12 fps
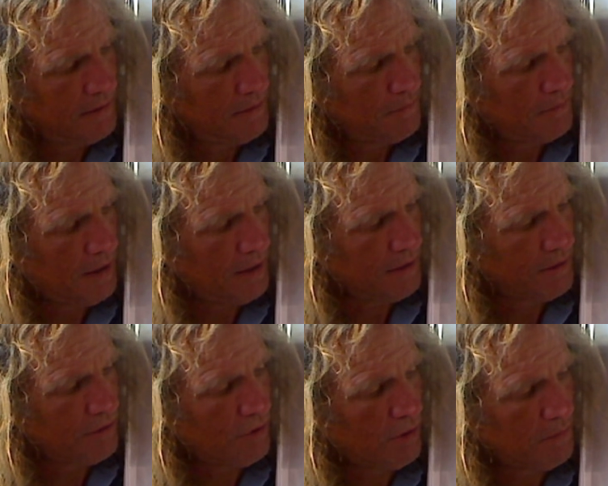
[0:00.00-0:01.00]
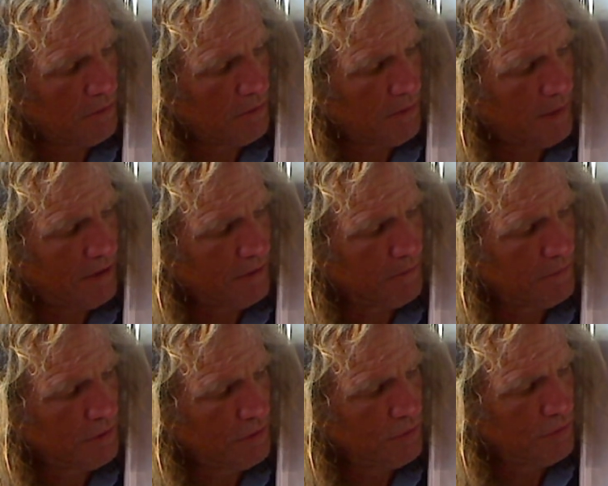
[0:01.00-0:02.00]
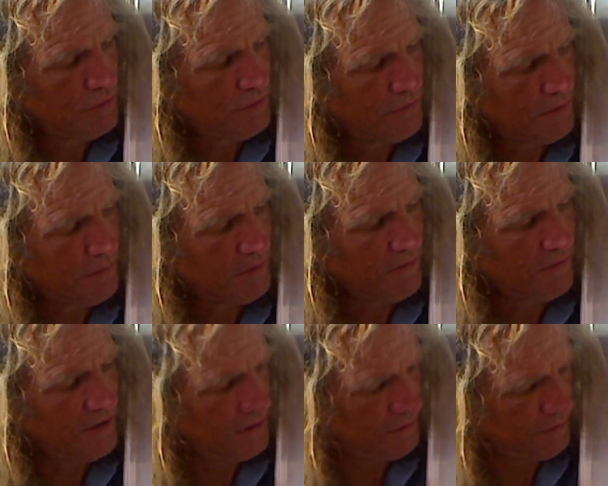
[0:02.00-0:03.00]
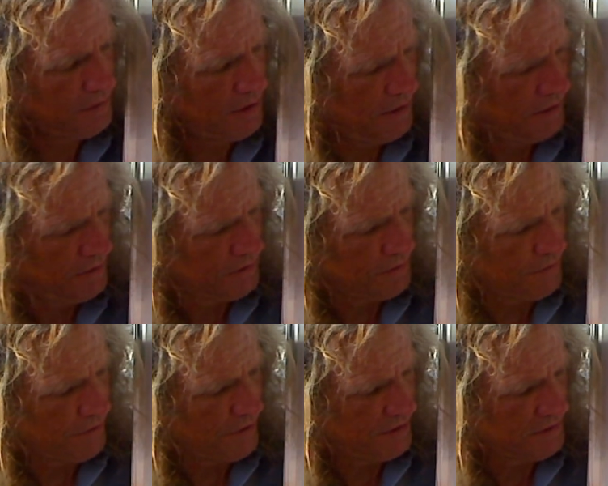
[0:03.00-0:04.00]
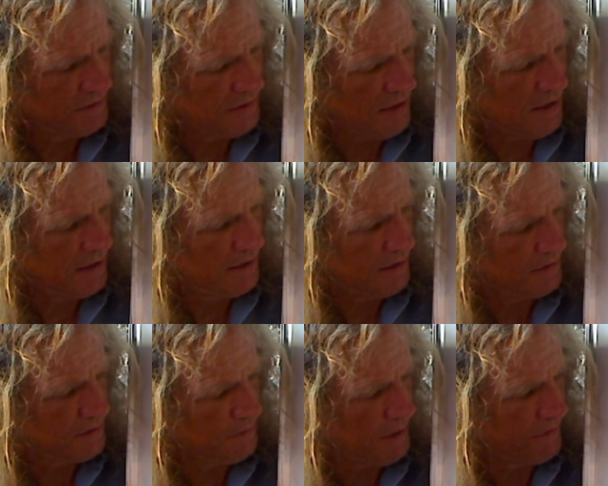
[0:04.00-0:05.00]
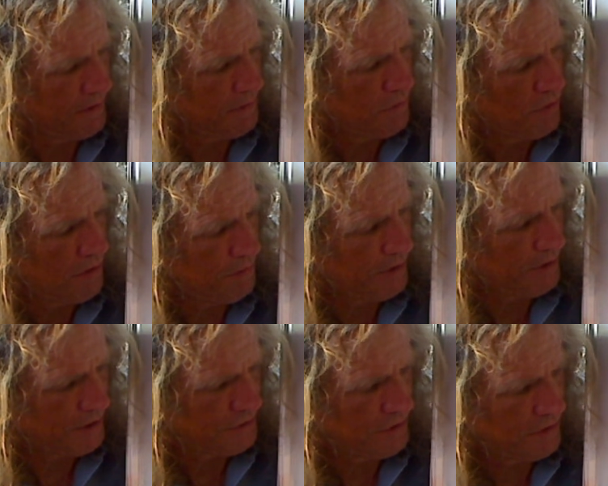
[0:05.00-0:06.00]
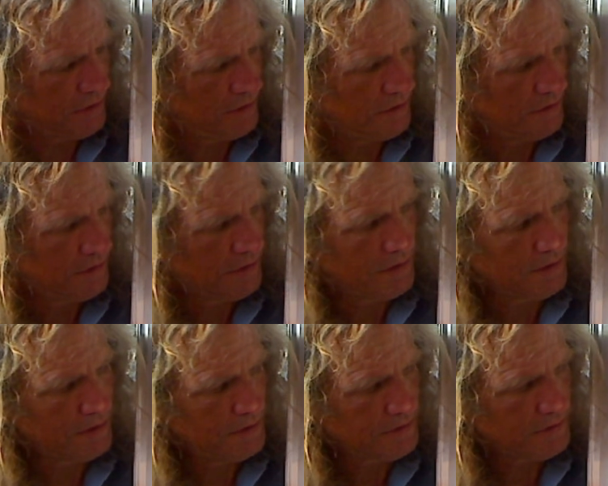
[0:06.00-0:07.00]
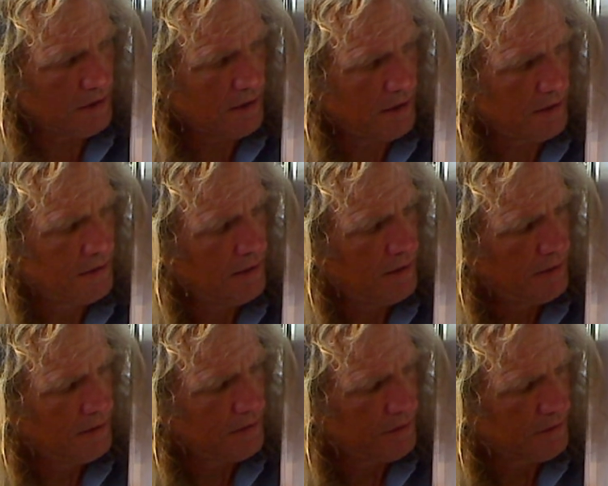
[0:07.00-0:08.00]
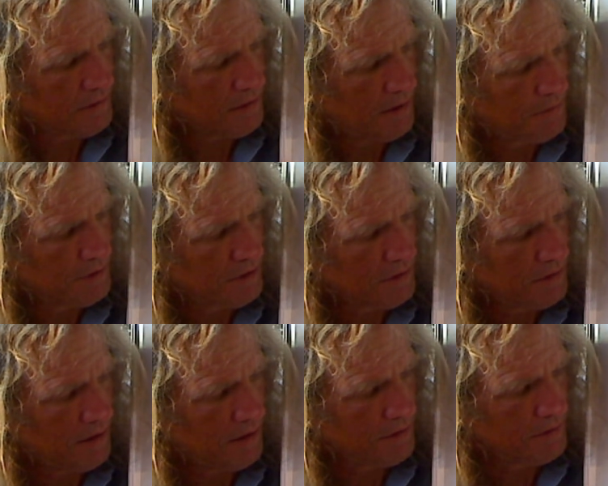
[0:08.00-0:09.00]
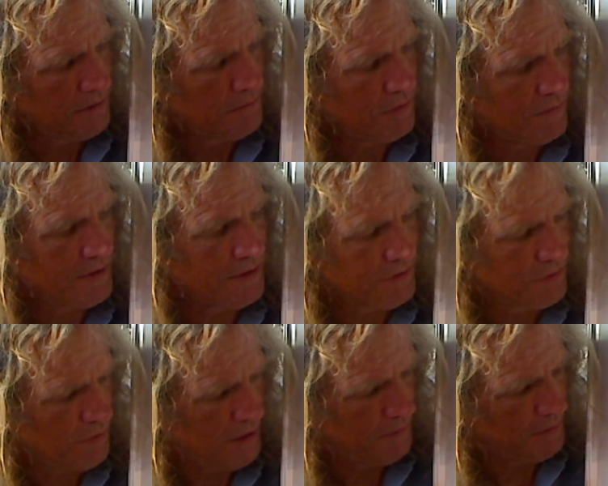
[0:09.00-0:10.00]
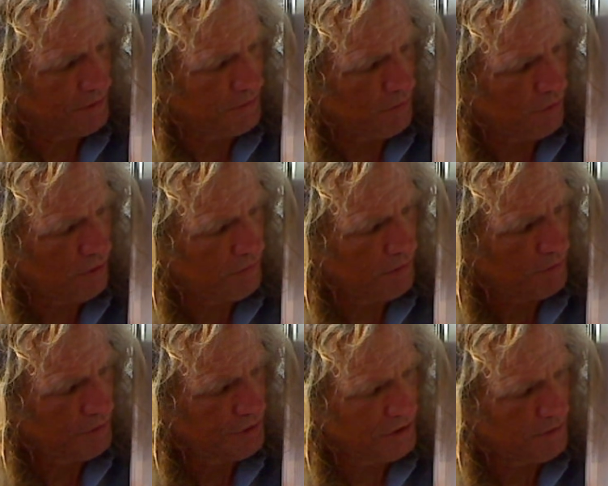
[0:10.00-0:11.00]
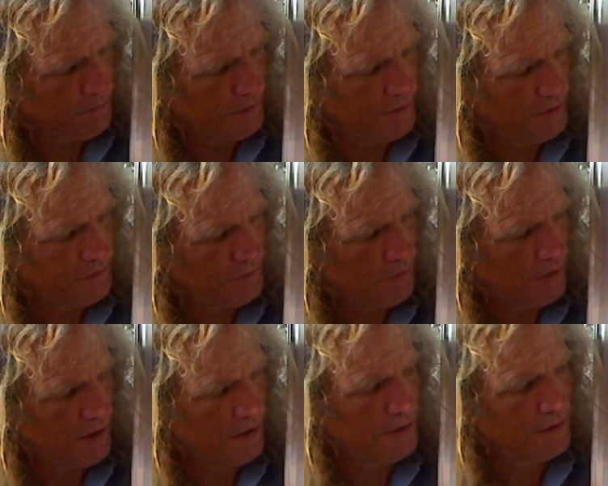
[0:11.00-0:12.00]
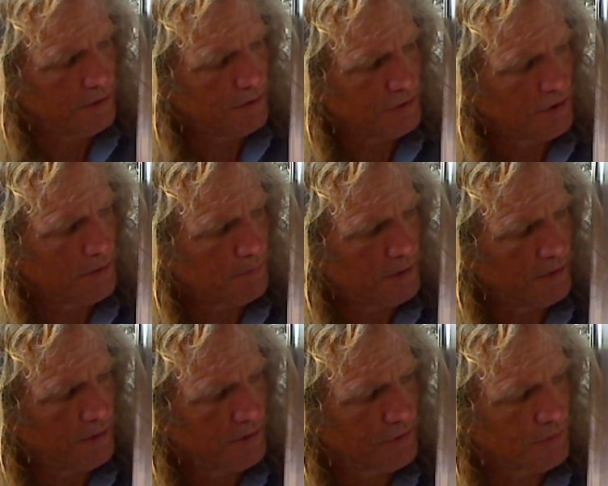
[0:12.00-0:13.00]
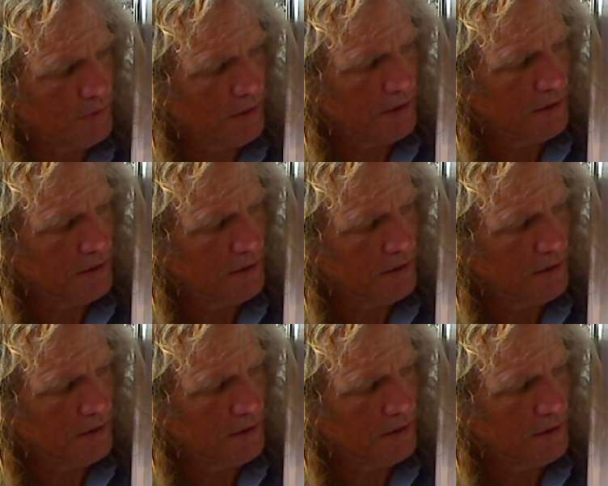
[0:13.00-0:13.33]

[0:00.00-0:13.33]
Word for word: by the normal amount of blues from the field. So this side ends up having more pressure than this side. This object ends up moving this way because more rowers jump in this way than jump in this way.